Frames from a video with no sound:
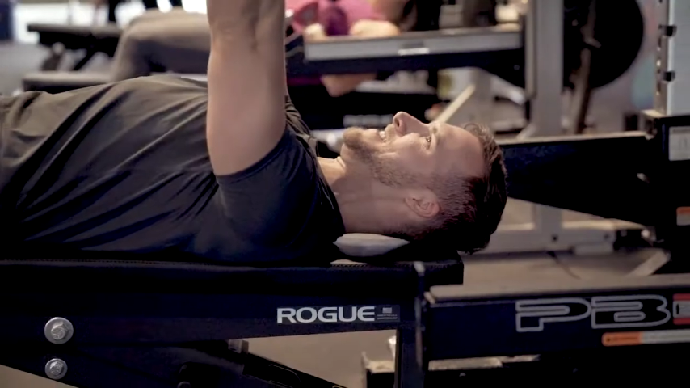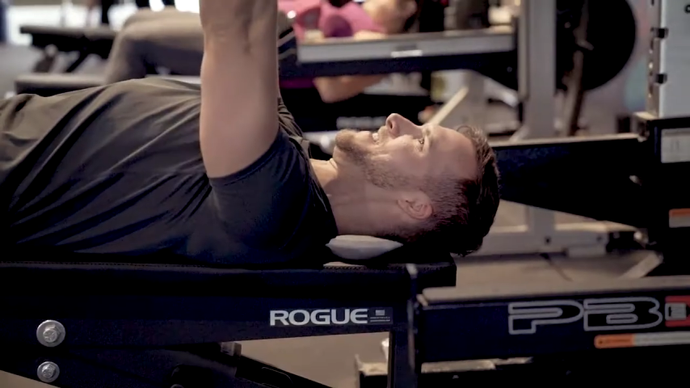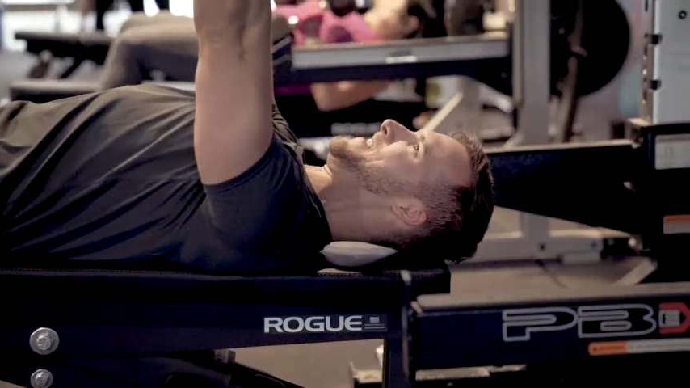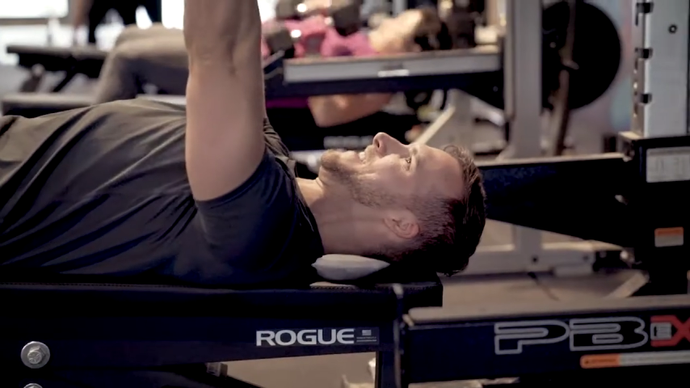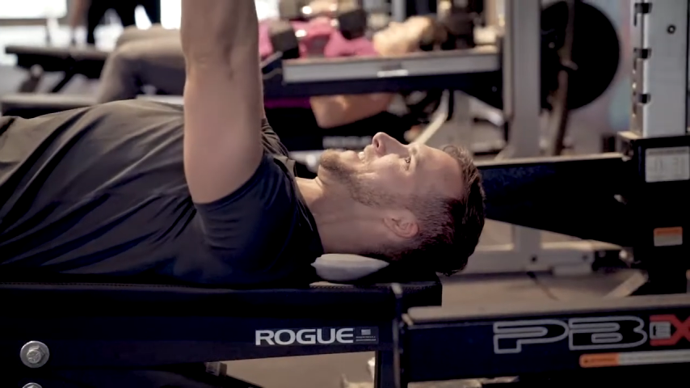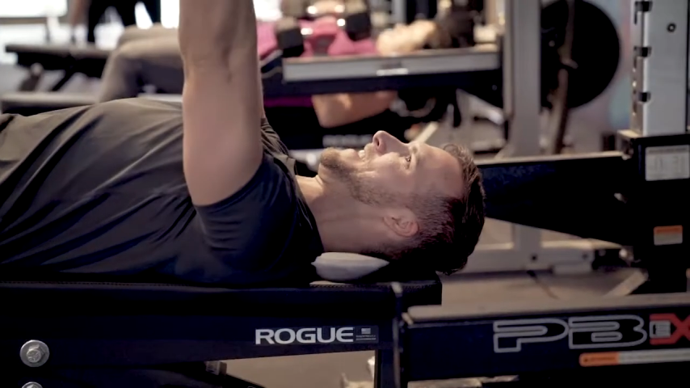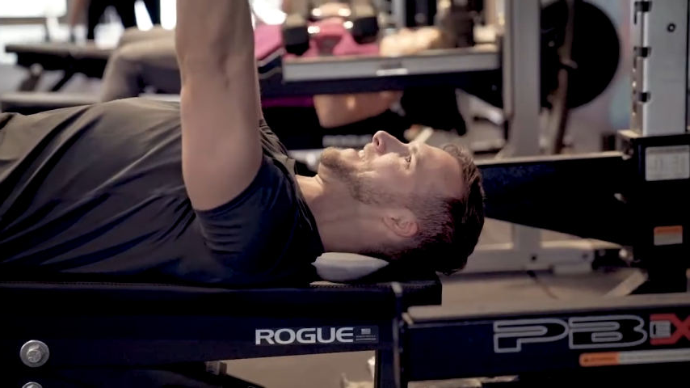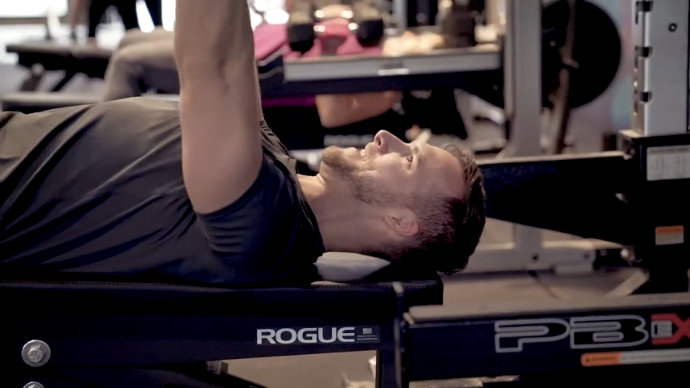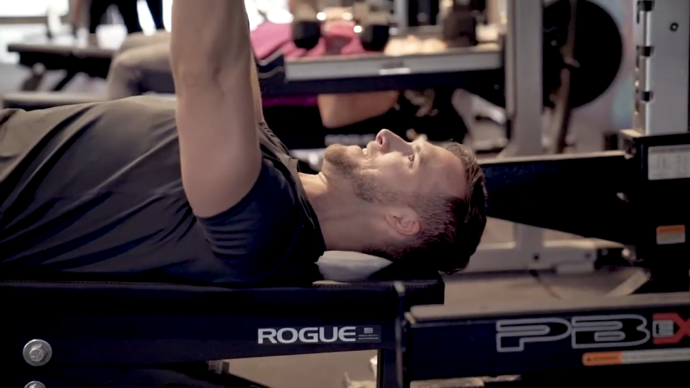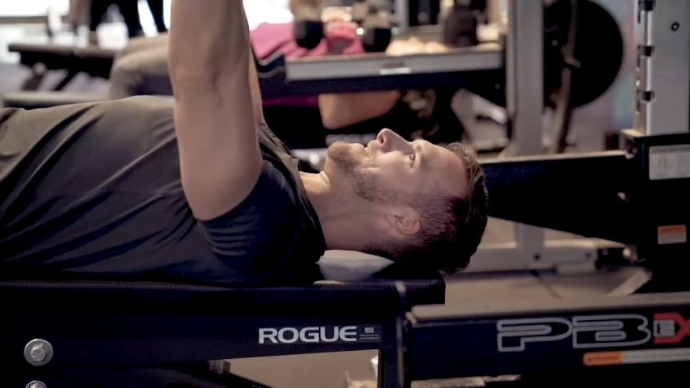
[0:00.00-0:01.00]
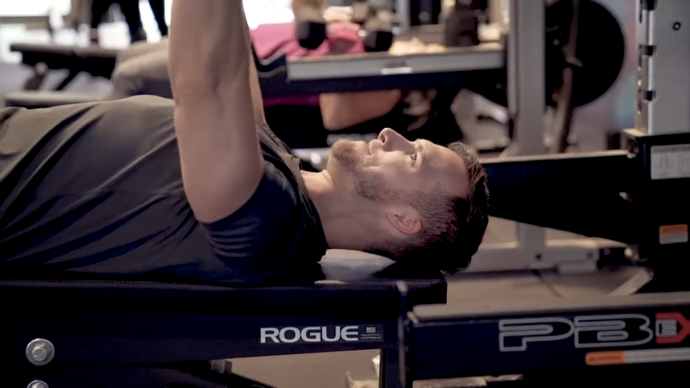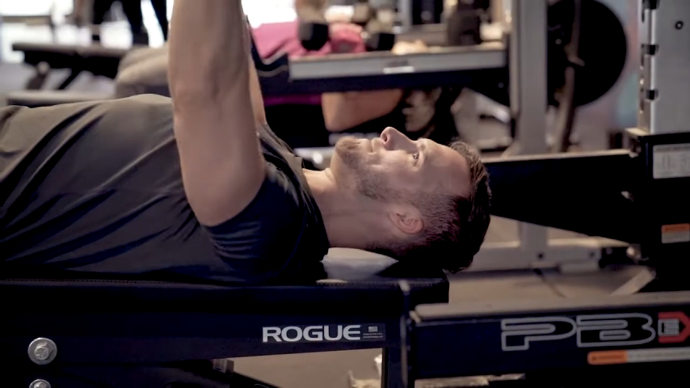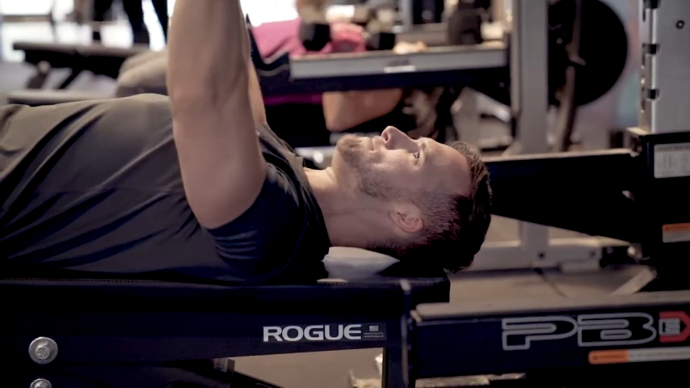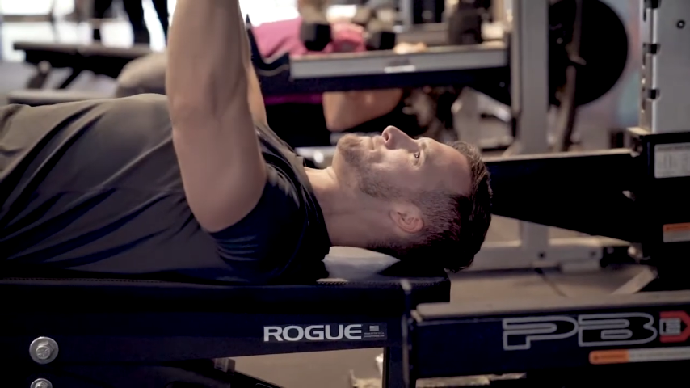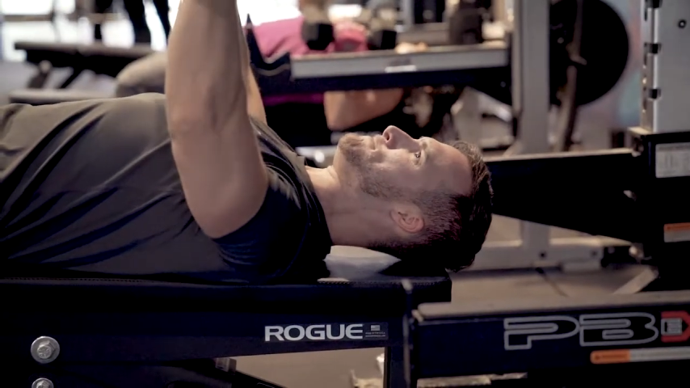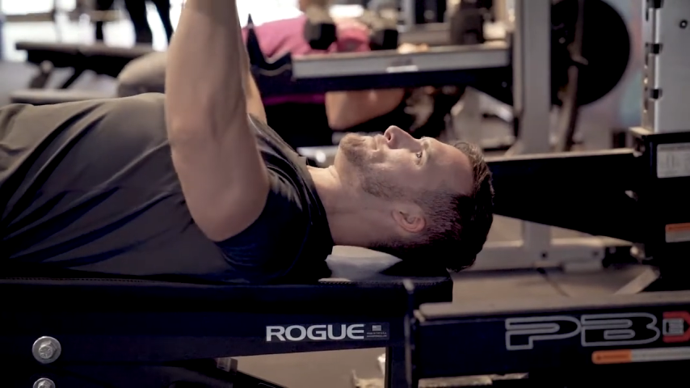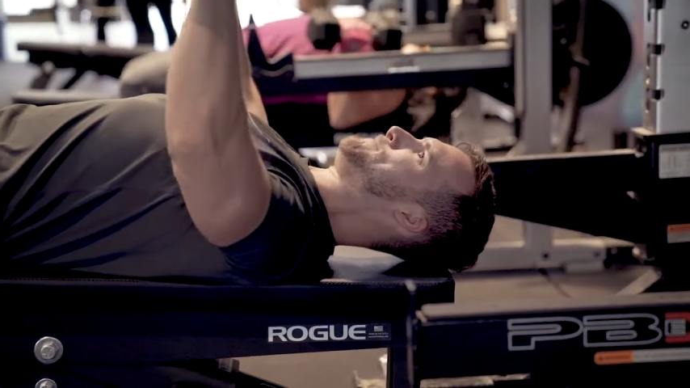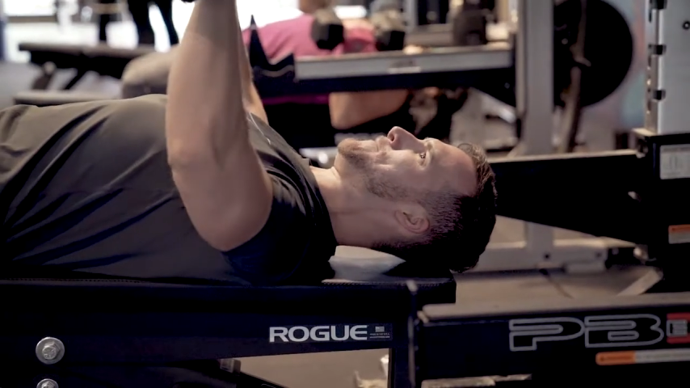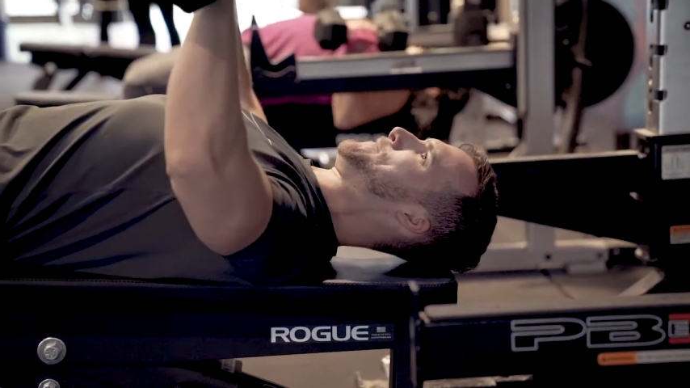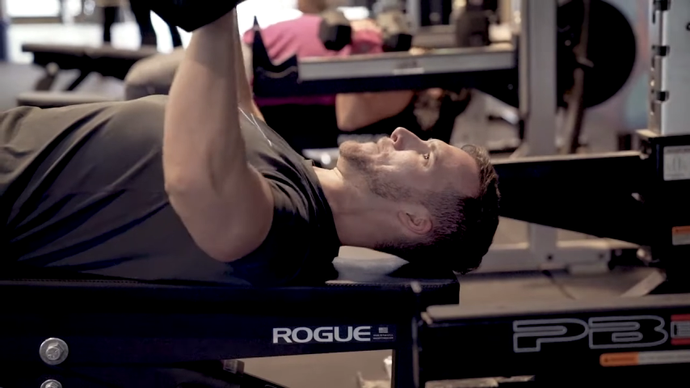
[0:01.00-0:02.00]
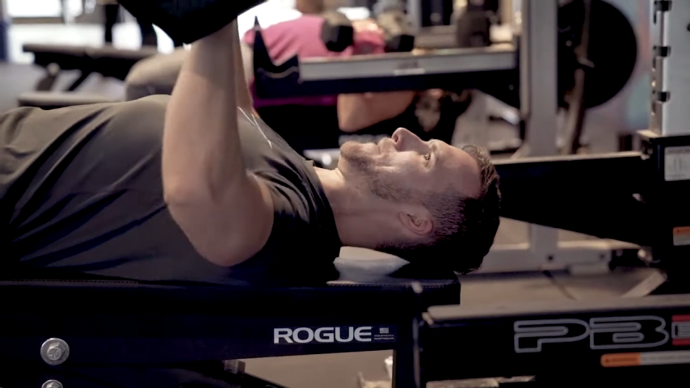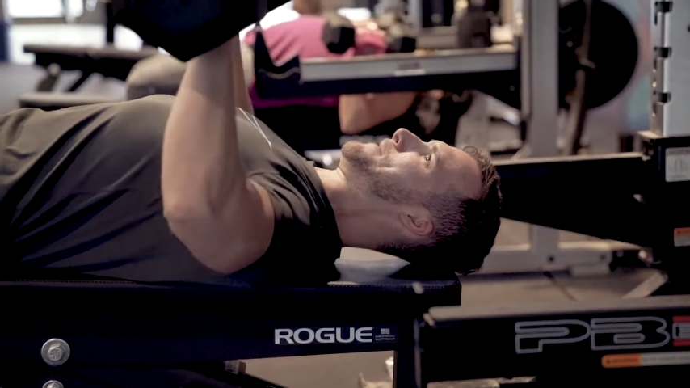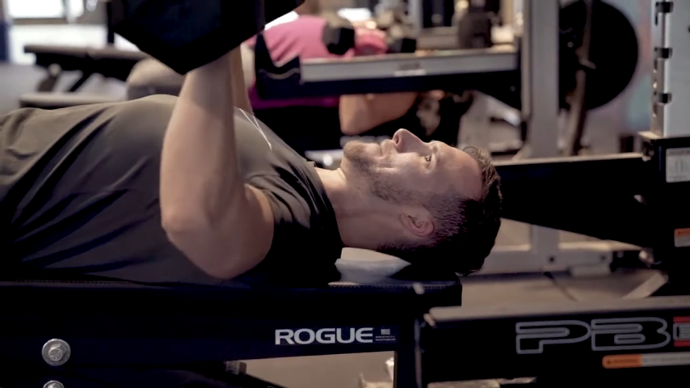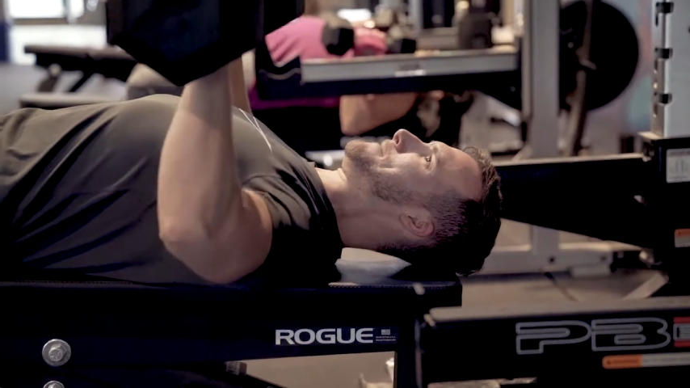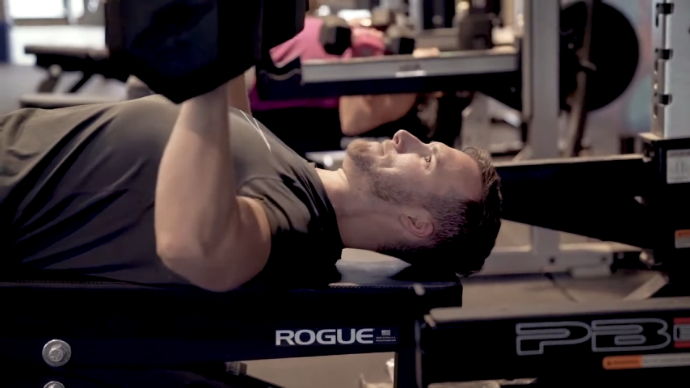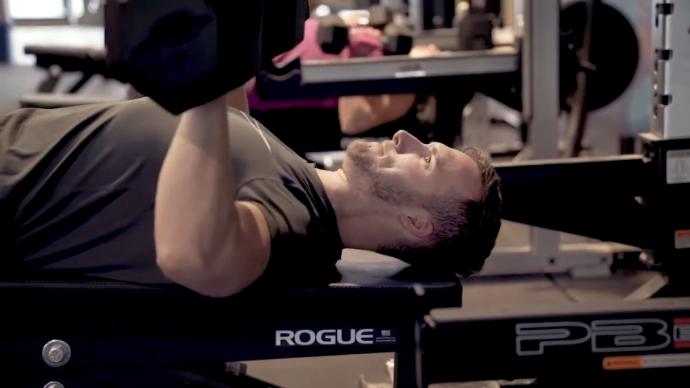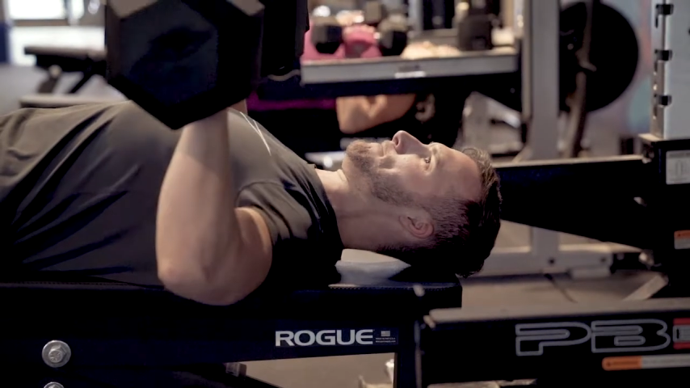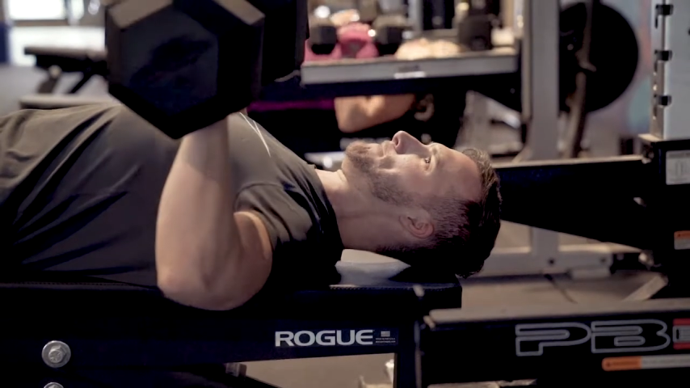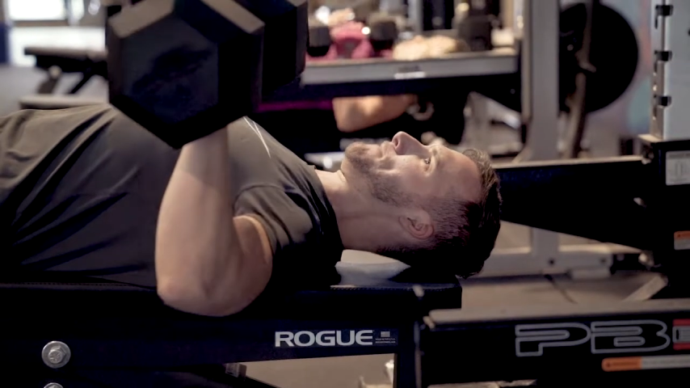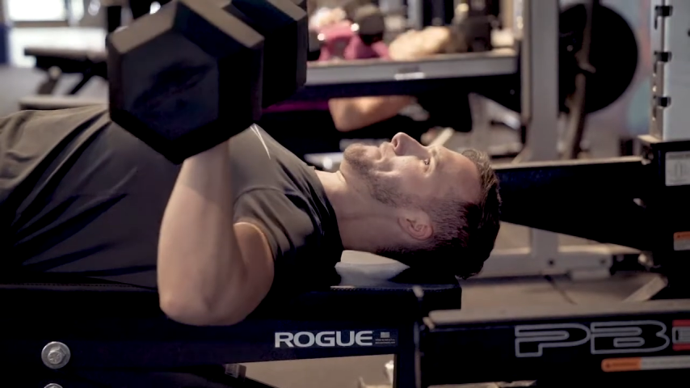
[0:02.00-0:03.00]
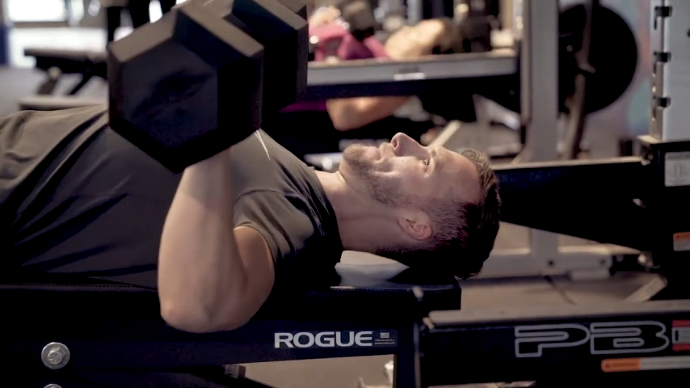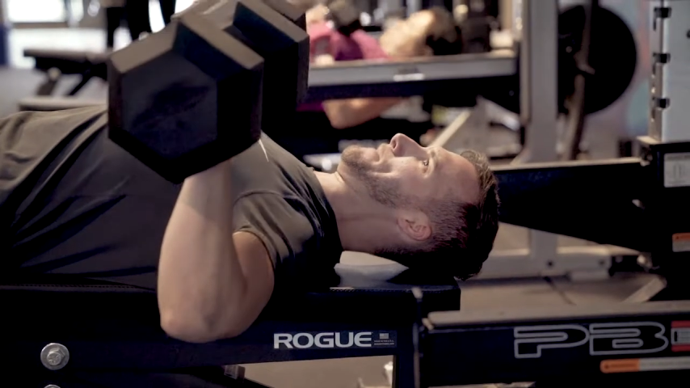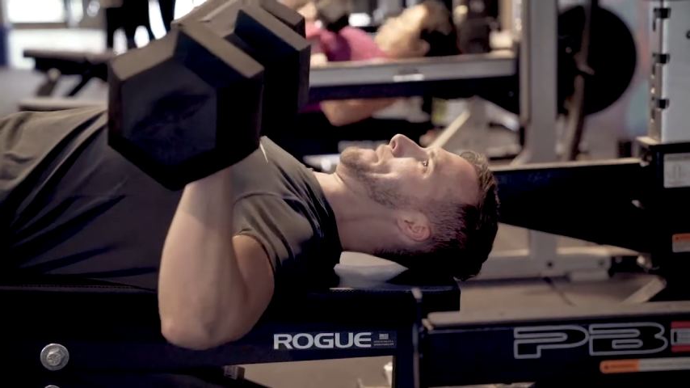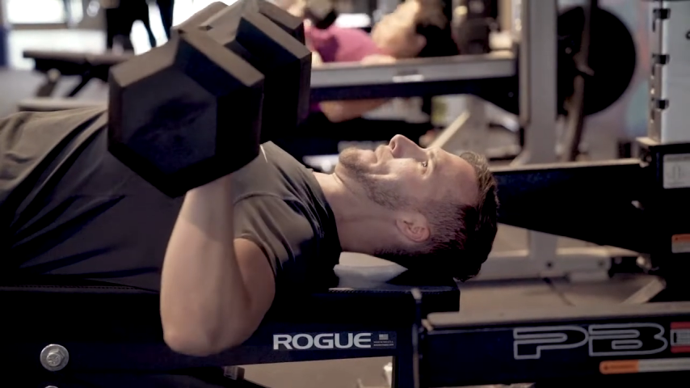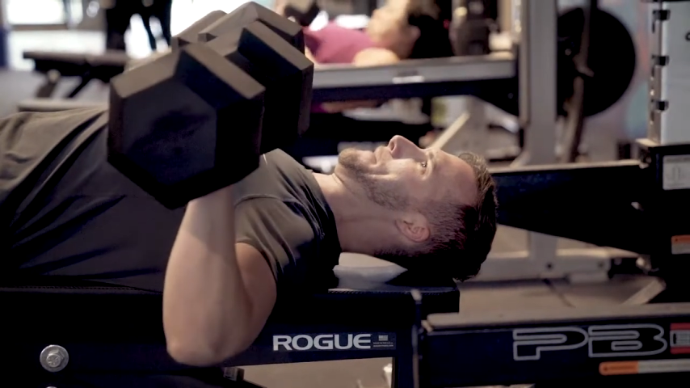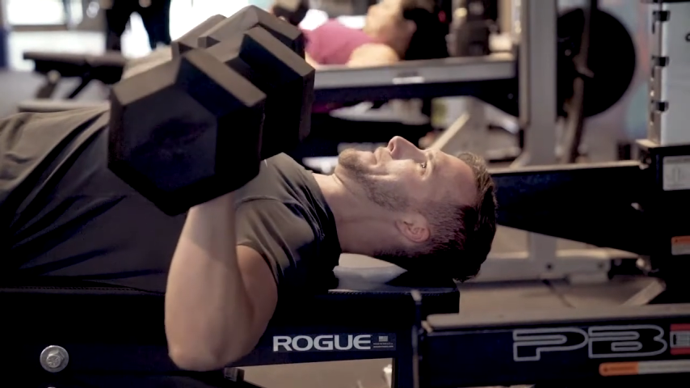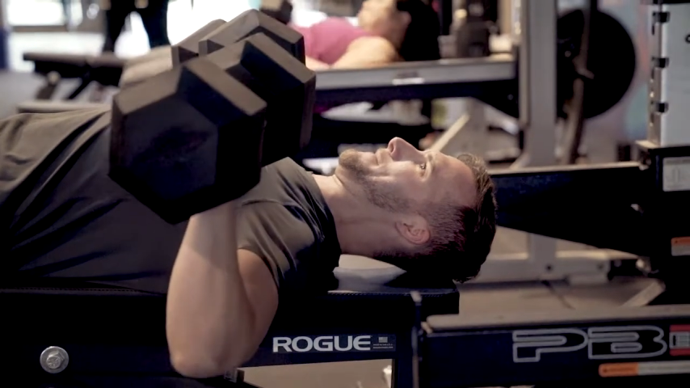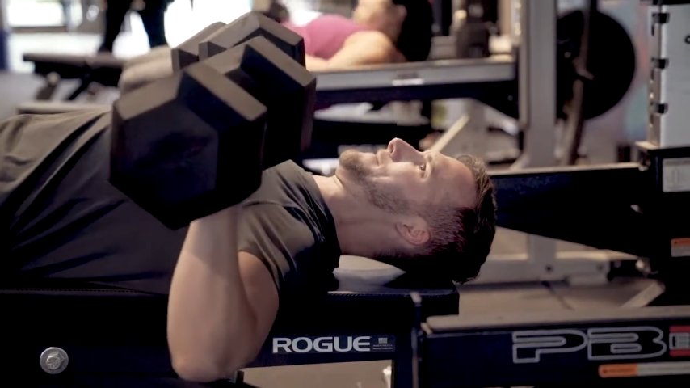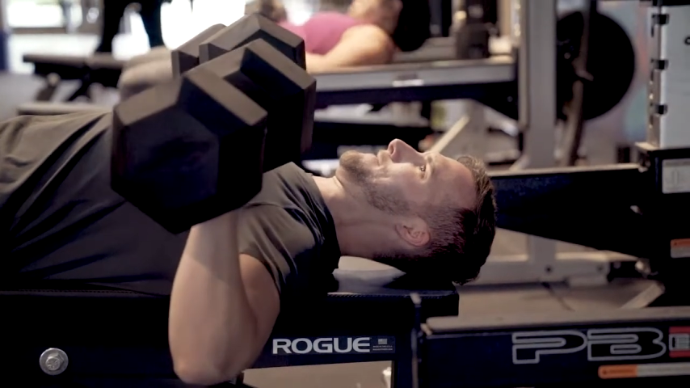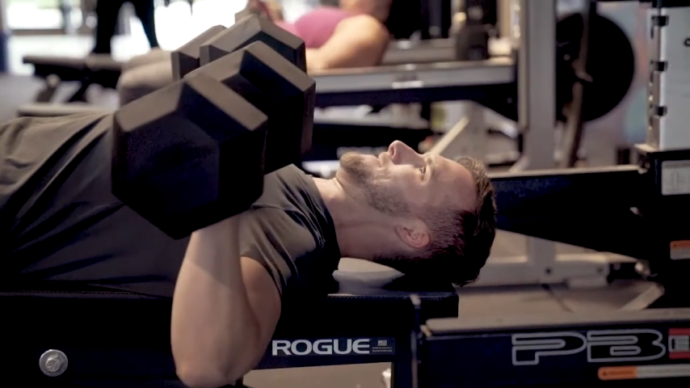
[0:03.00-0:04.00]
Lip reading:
Nobody's mouth can be seen.